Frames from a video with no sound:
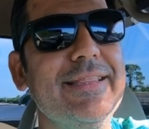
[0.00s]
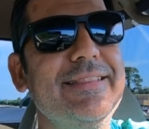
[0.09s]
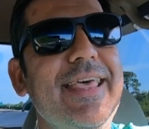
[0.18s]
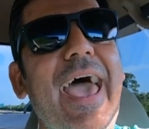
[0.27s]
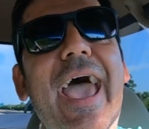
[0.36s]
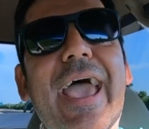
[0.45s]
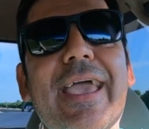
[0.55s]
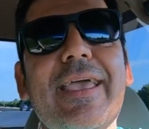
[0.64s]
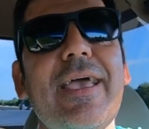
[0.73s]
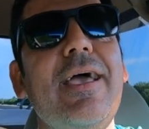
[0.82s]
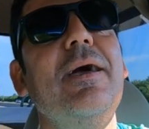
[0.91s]
a
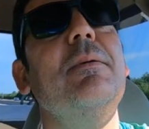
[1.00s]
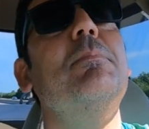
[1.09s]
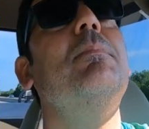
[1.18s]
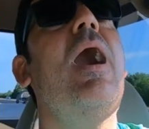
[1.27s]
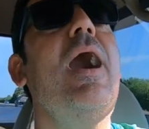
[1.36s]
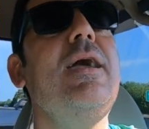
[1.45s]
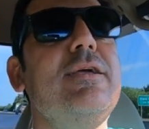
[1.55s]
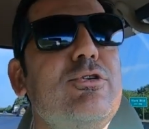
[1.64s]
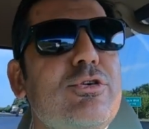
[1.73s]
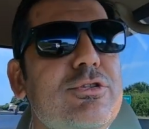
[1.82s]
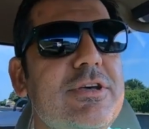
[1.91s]
day! My
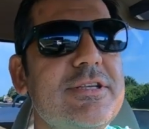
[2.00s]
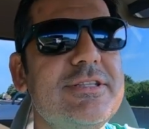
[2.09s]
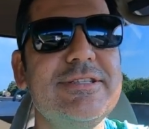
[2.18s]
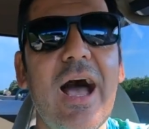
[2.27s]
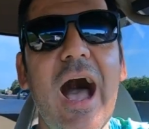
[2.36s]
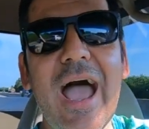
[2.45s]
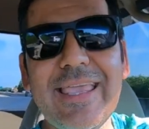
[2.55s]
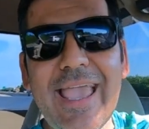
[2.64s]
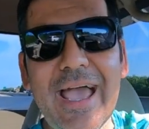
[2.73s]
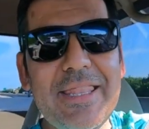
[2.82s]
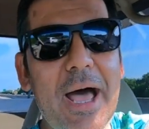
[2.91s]
goodness, I
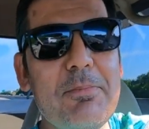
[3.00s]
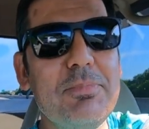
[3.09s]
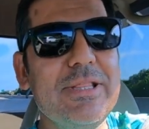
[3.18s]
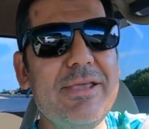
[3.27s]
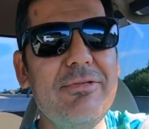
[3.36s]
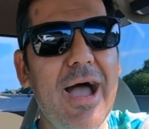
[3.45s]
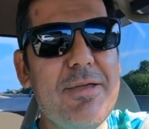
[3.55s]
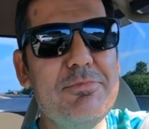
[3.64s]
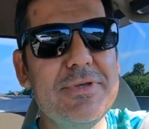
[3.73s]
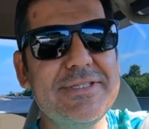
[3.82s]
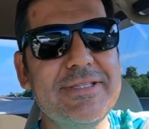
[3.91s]
cannot believe I
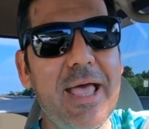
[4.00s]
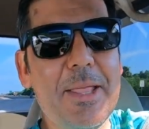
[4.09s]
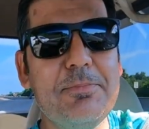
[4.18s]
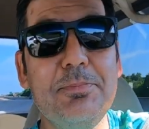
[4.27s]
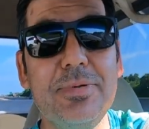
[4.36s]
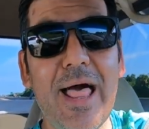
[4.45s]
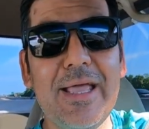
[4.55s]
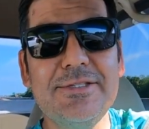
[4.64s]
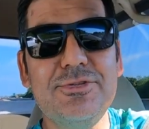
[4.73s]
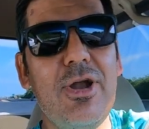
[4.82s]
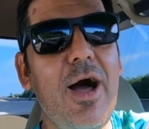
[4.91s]
missed that
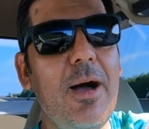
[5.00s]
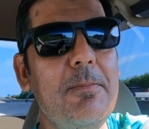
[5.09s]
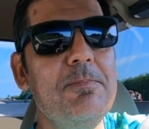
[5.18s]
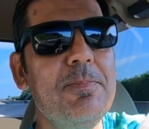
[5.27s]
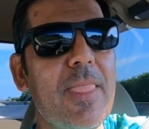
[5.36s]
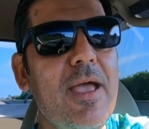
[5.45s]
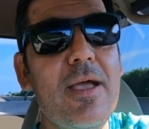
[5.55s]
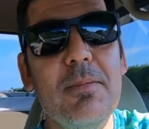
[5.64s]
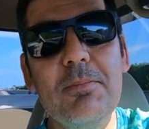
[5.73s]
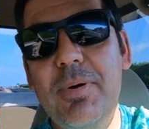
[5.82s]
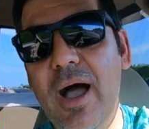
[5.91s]
black drum,
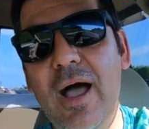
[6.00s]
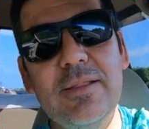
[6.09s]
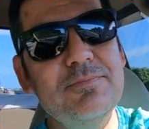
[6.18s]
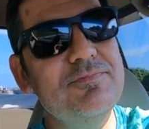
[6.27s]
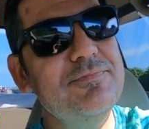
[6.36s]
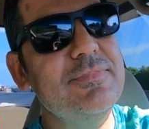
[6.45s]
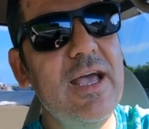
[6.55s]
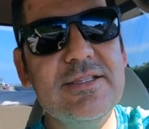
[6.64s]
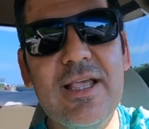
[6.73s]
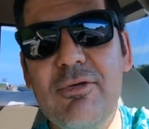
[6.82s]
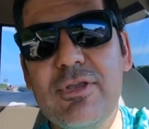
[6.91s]
but
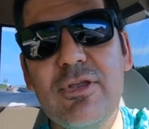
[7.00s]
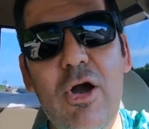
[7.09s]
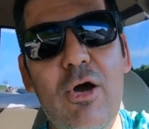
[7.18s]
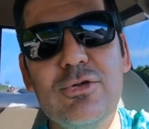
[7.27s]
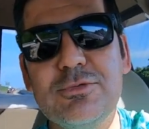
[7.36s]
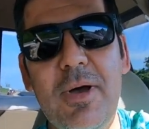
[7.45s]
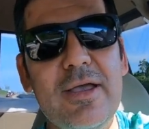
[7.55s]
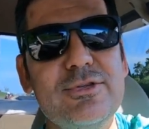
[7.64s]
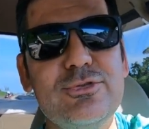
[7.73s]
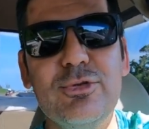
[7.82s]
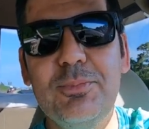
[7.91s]
that's how it goes.
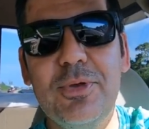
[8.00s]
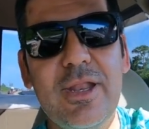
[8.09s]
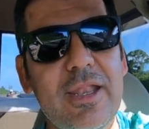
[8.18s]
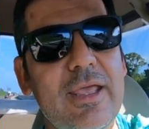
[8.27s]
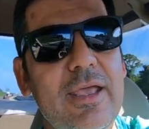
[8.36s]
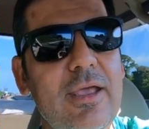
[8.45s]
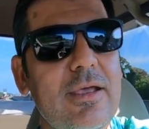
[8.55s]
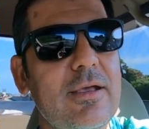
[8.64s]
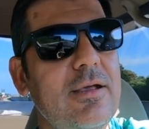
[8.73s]
My stupidity,